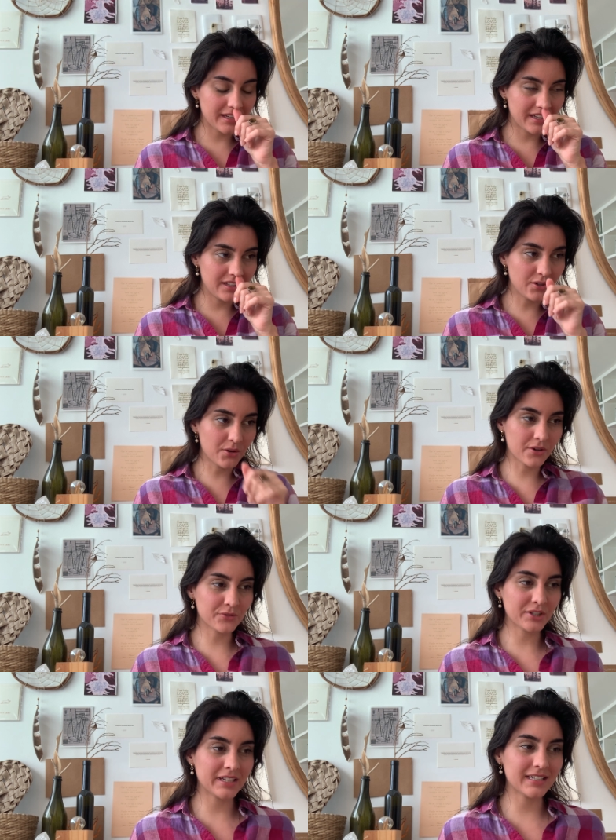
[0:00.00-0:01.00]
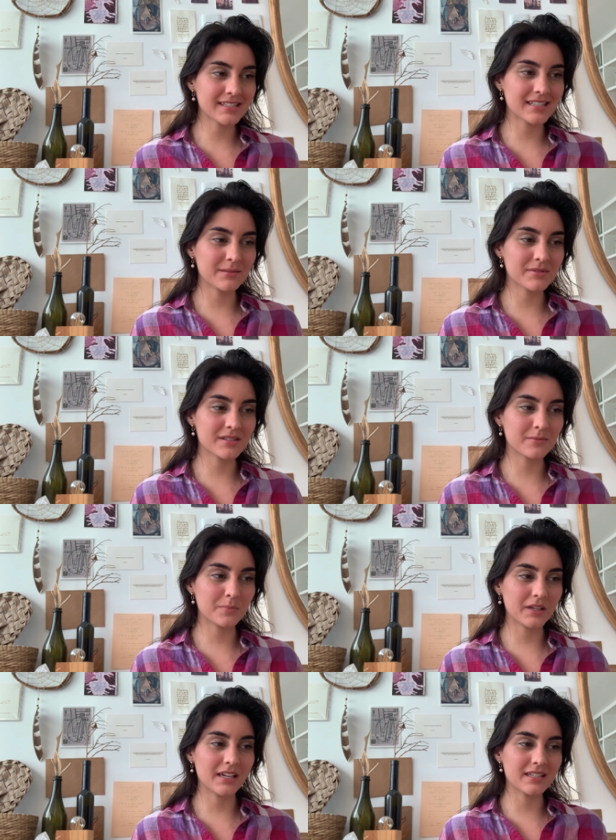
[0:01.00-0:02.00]
your reading seems to
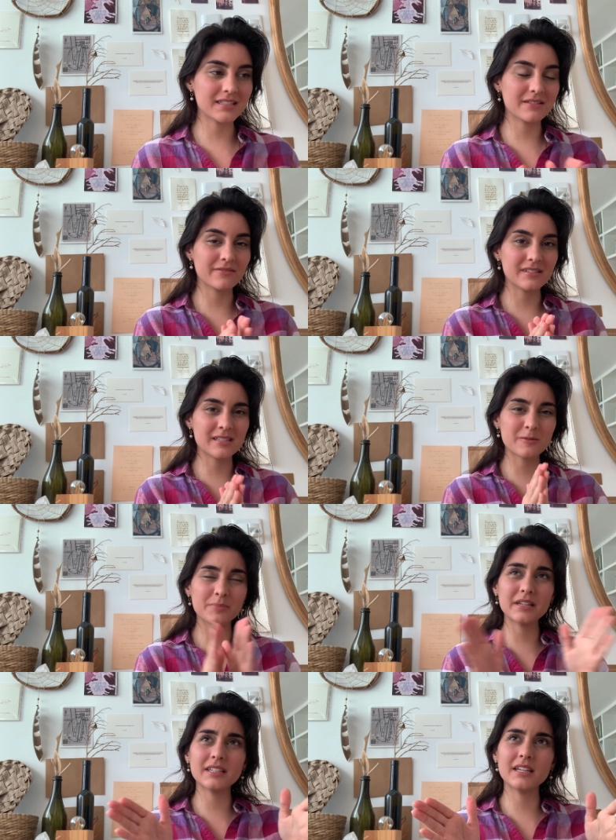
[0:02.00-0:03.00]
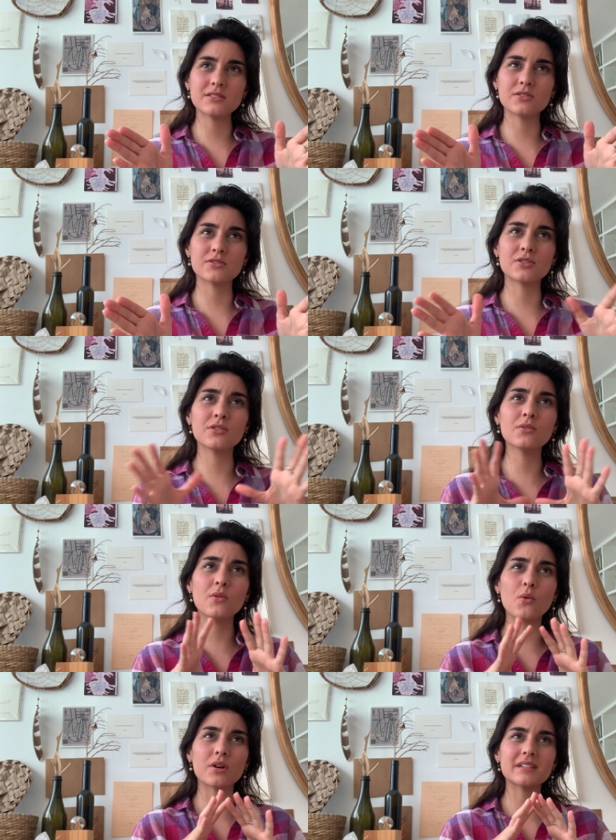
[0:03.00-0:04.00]
be split into two
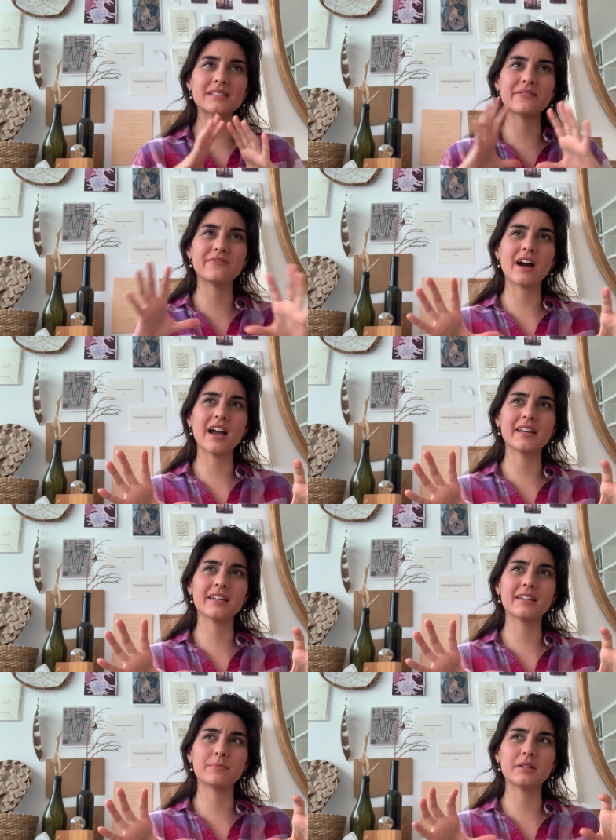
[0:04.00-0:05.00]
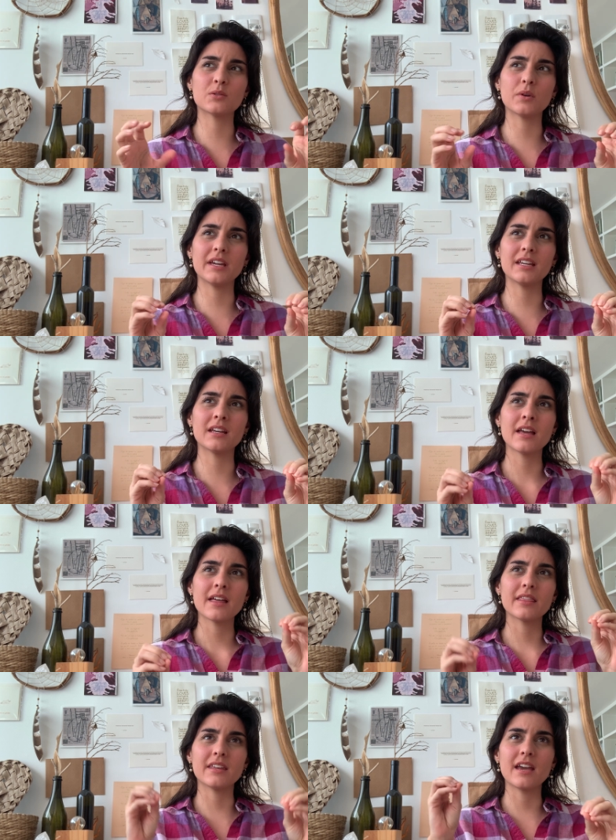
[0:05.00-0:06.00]
or divided between
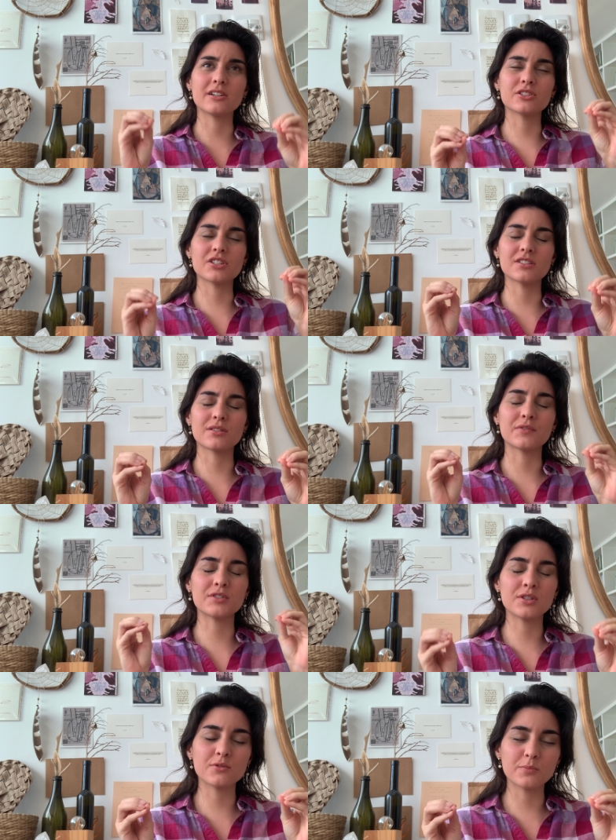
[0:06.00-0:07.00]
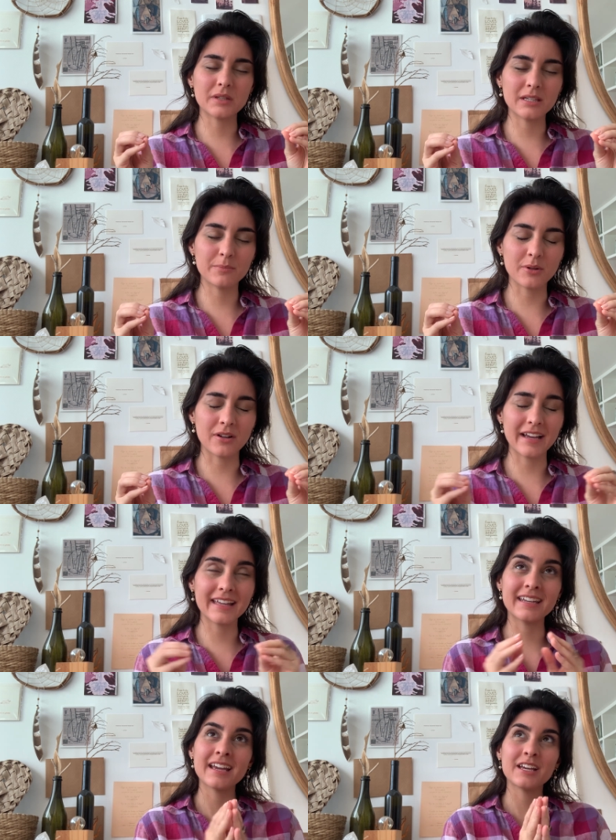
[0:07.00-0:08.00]
the energies of two people. And,